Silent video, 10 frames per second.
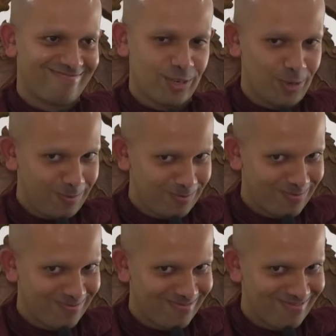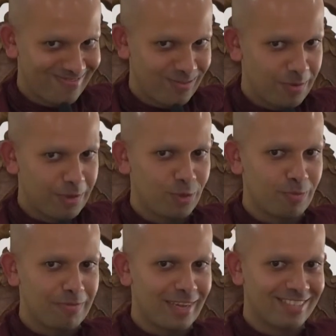Sure? What about
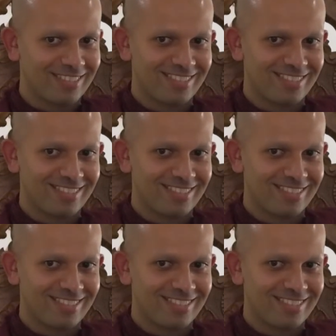Superman?